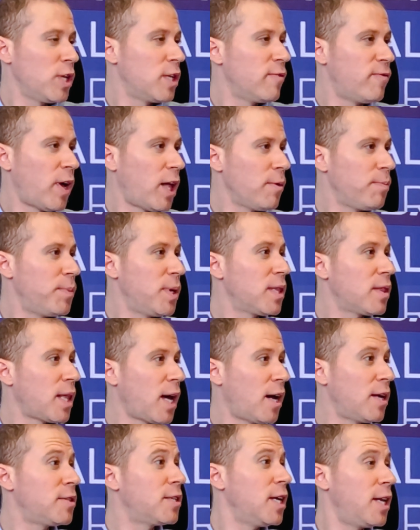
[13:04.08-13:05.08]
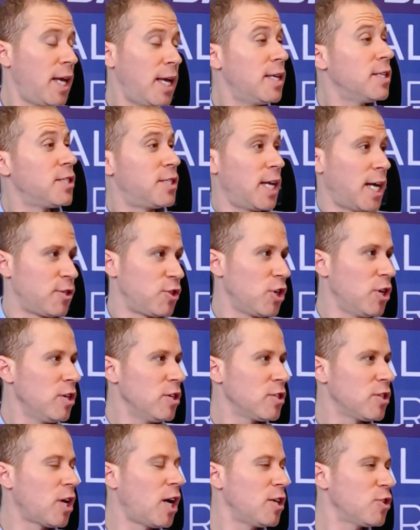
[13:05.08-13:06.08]
through the development that today is
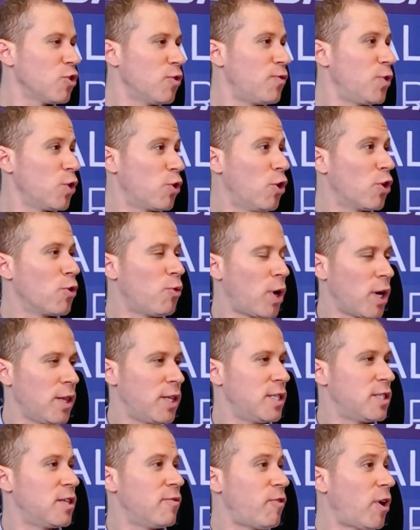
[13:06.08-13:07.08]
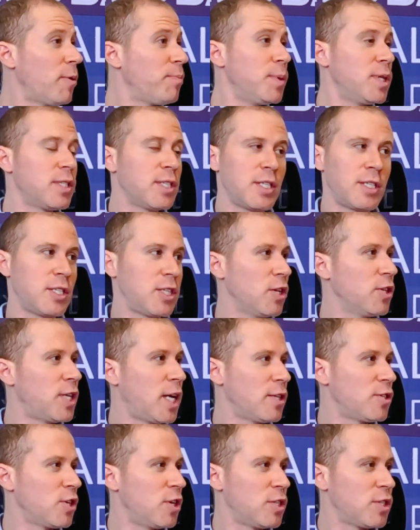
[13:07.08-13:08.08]
desert. So if you go to one of these developments, it's
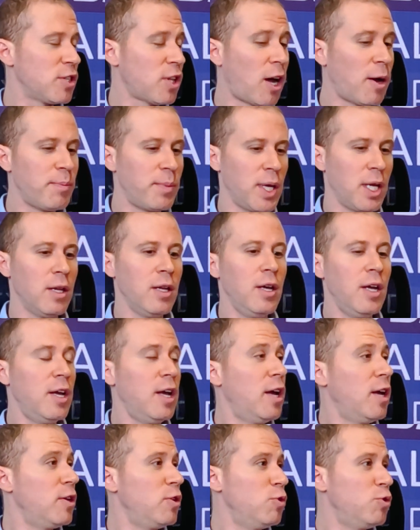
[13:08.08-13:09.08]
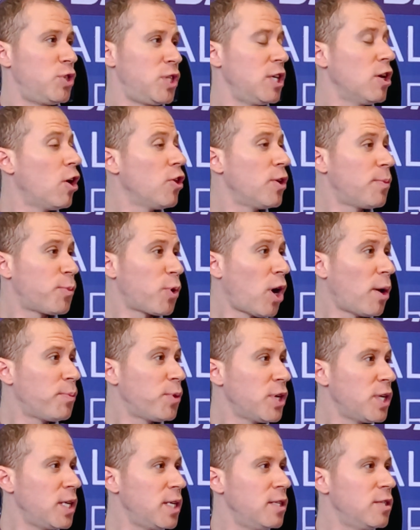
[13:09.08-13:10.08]
still desert, it's not built. You see all the
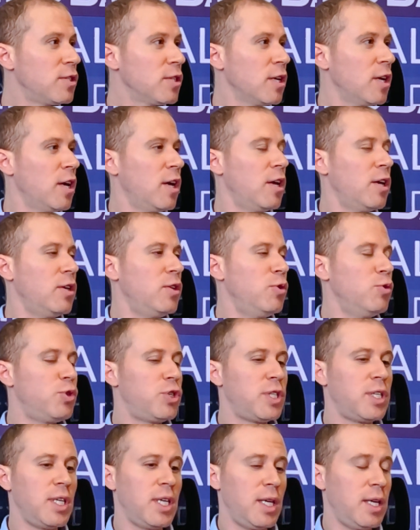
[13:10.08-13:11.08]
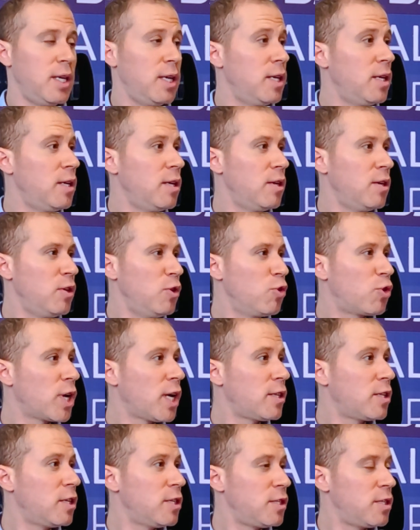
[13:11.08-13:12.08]
properties,
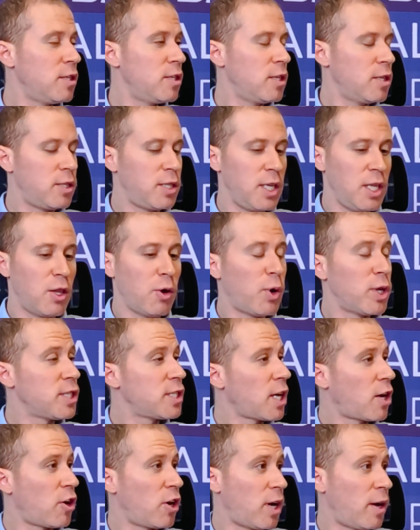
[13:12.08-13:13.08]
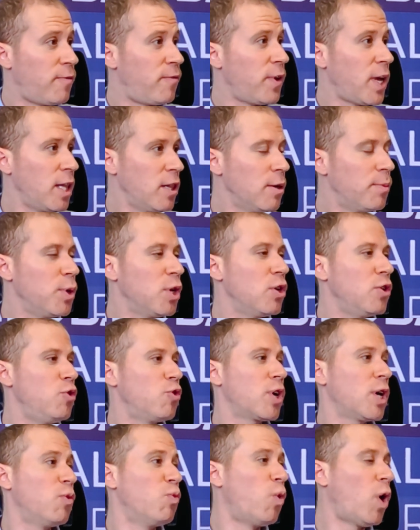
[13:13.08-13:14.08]
you get to see the ones that are
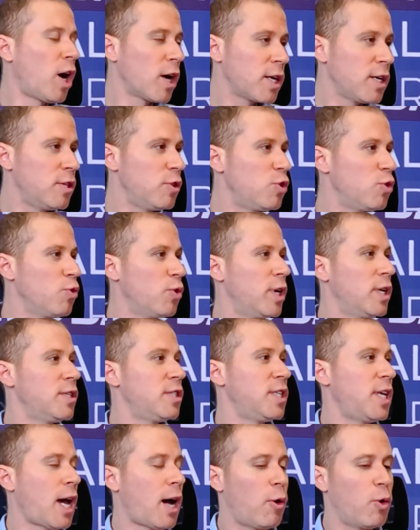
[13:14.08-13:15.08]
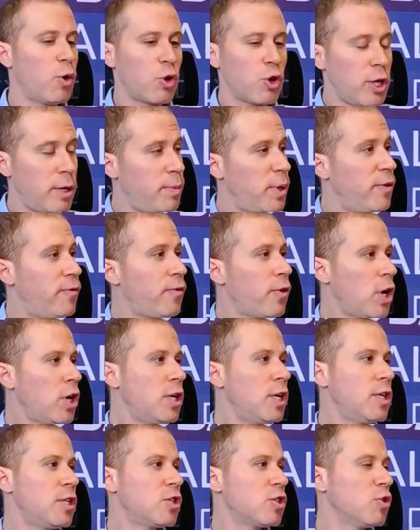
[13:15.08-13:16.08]
available. You can walk into it, see how it can be
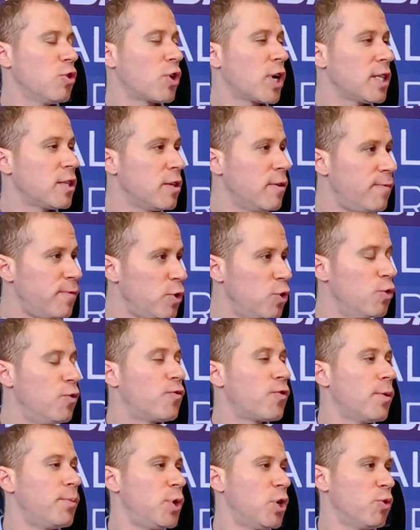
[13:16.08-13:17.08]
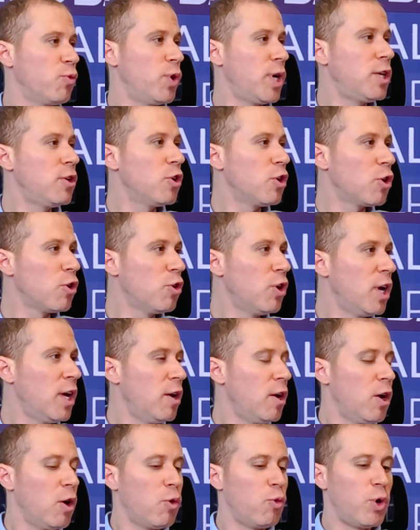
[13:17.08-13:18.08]
furnished, look at the view from your
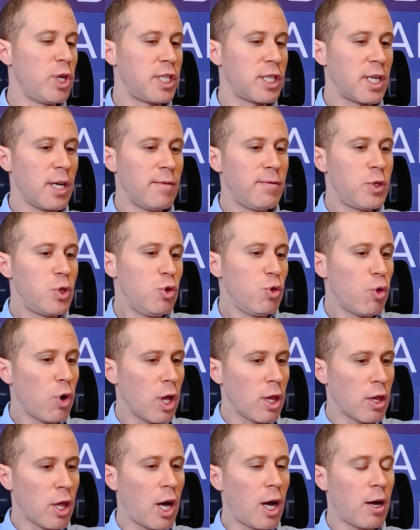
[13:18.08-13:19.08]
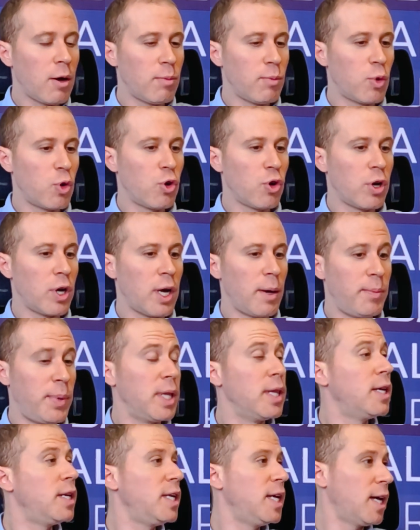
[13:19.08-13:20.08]
window, which gives you a lot more
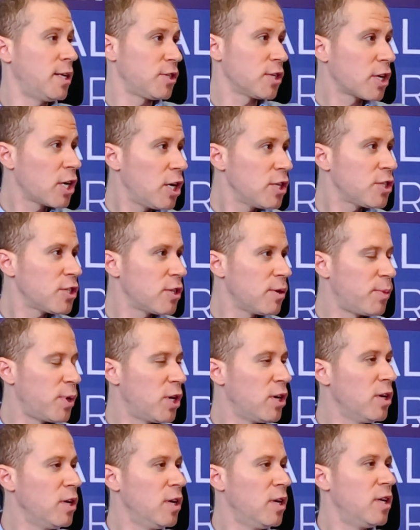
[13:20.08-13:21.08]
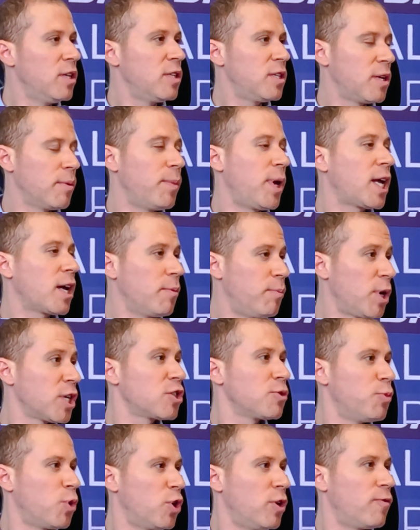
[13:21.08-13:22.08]
ability as a customer to make a
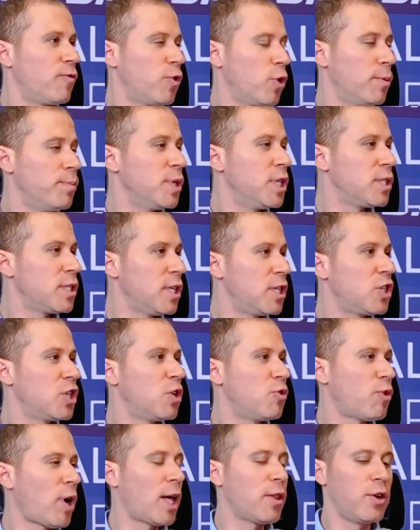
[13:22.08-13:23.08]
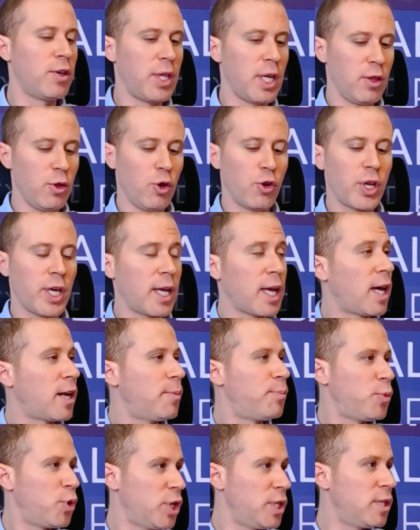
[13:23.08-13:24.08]
much more informed decision rather than looking
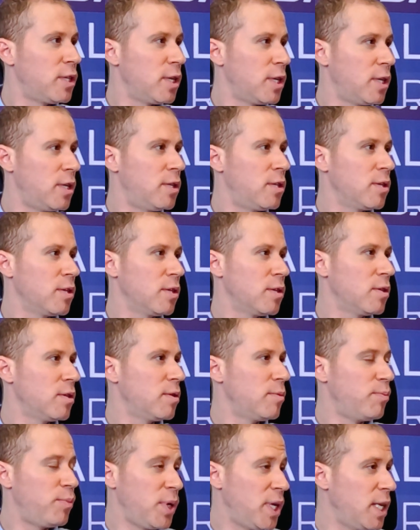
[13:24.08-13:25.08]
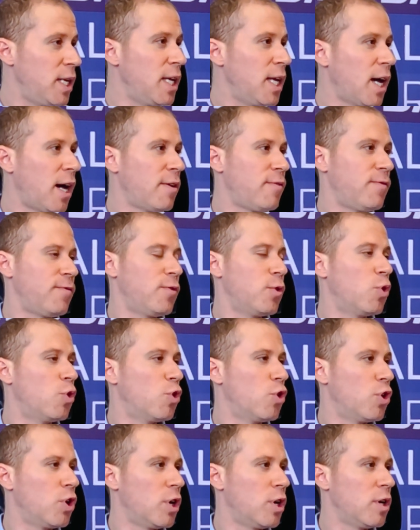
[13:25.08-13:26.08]
at a printed PDF
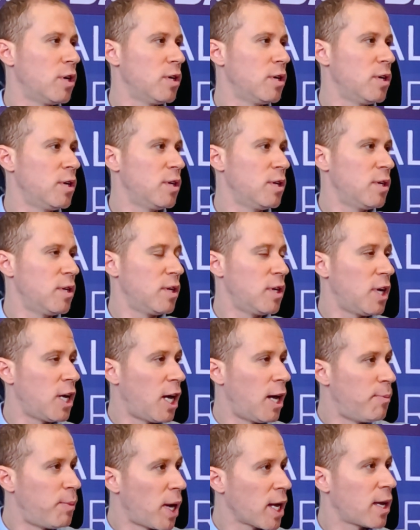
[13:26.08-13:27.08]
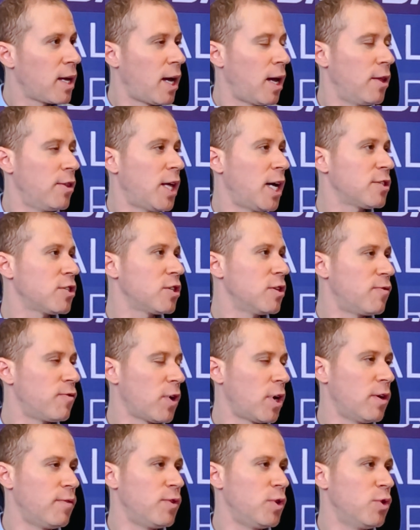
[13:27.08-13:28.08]
or a maquette that's
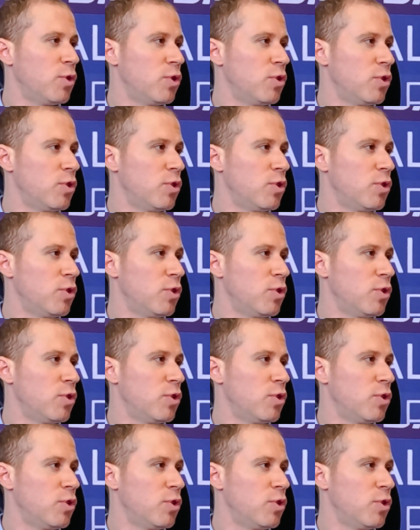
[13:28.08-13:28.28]
in front of